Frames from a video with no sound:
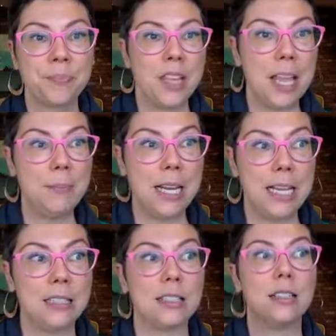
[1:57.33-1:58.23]
It
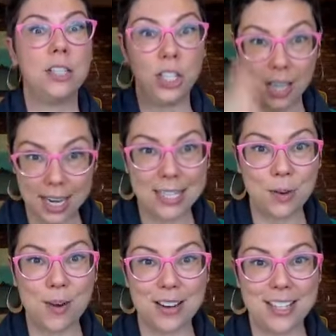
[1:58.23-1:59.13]
means you get to
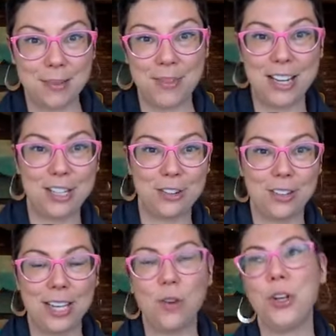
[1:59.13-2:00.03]
work 10 minutes
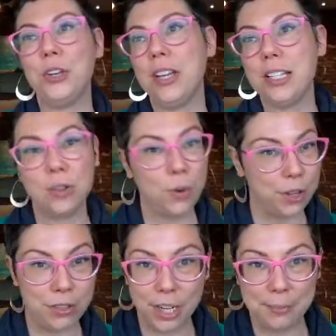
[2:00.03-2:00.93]
early or you get to work
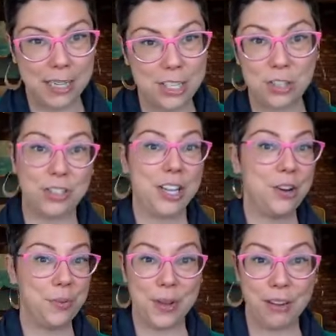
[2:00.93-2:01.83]
30 minutes early
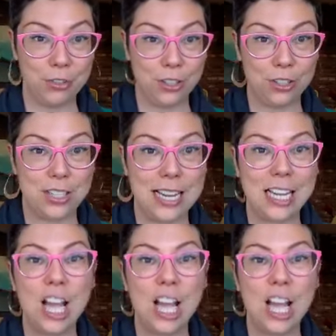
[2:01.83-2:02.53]
or whatever it looks like